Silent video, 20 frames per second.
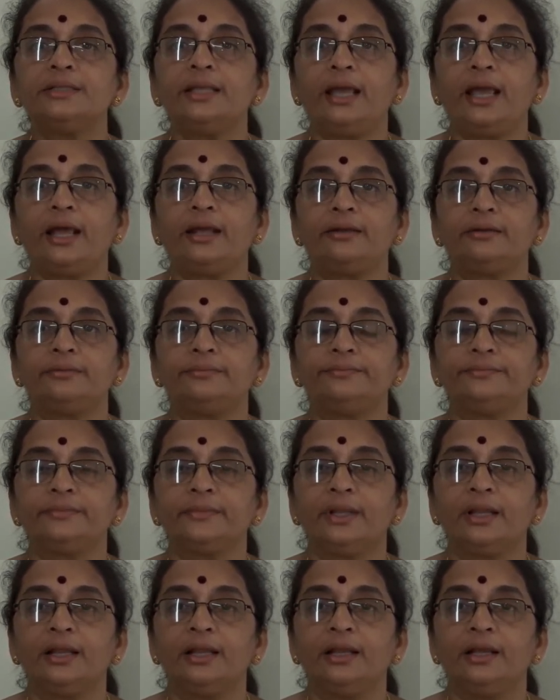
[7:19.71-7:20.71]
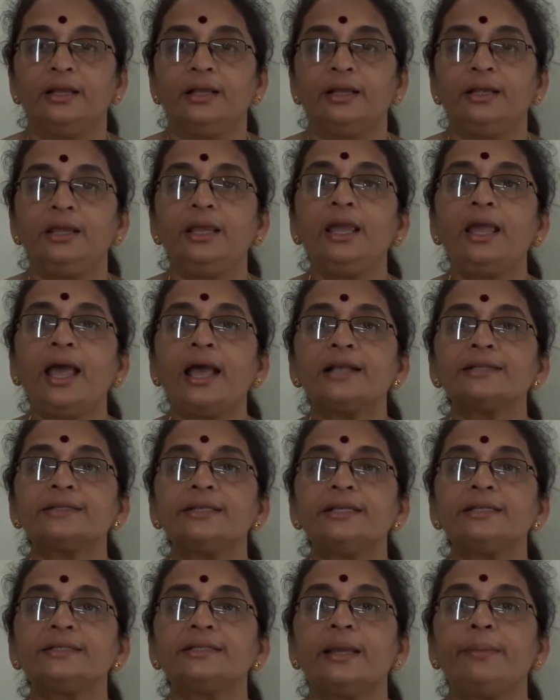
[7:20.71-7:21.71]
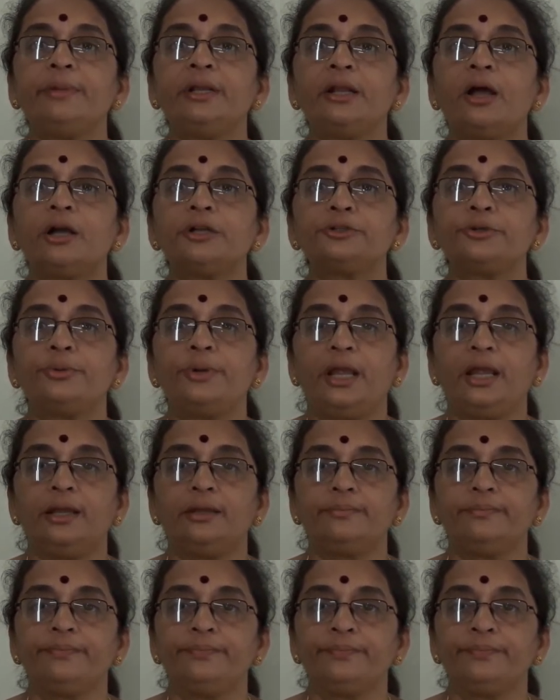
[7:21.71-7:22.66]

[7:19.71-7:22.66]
there. He has his seminar today.